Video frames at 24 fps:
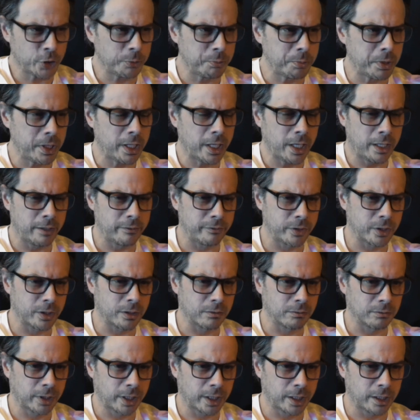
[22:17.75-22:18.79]
good
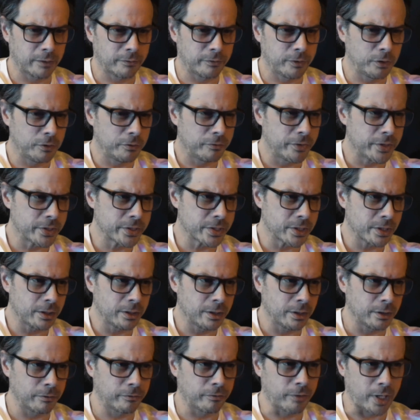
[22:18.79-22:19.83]
behavior. Like if you
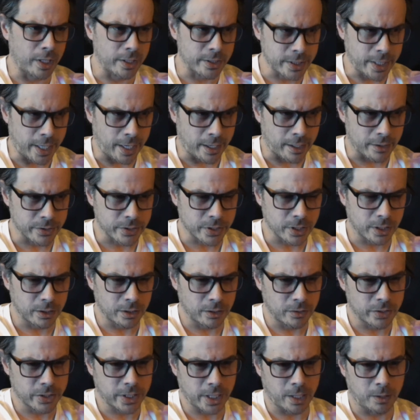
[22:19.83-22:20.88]
visit your friend's house
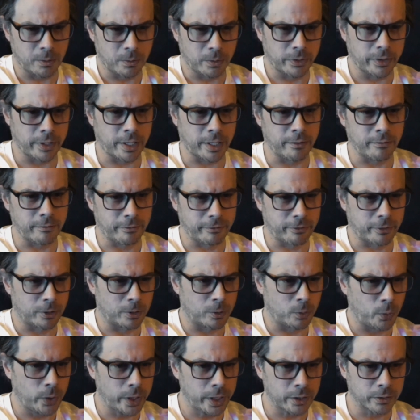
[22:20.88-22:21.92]
and you stay with them
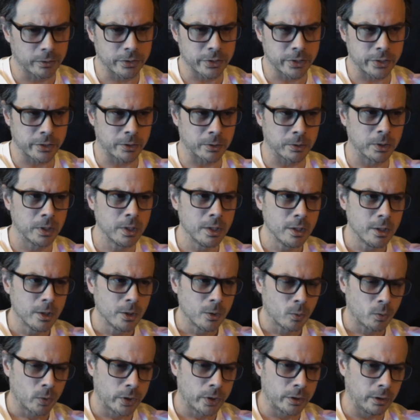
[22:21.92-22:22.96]
for a week or two,
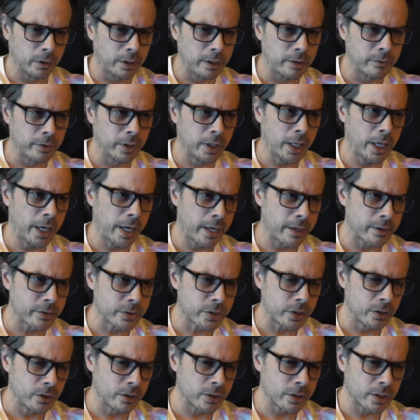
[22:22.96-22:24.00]
when you're leaving the
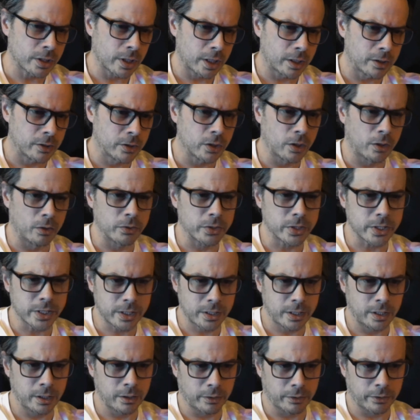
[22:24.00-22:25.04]
house, you just like don't
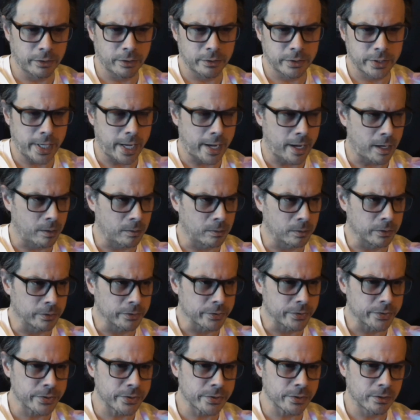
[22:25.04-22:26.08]
steal their
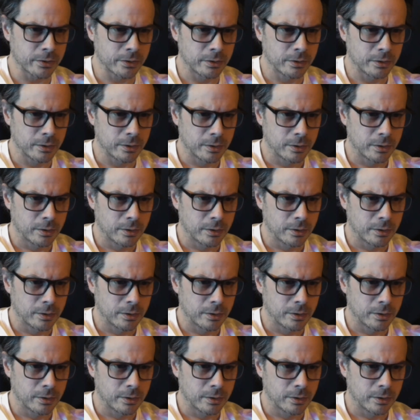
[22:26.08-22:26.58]
towels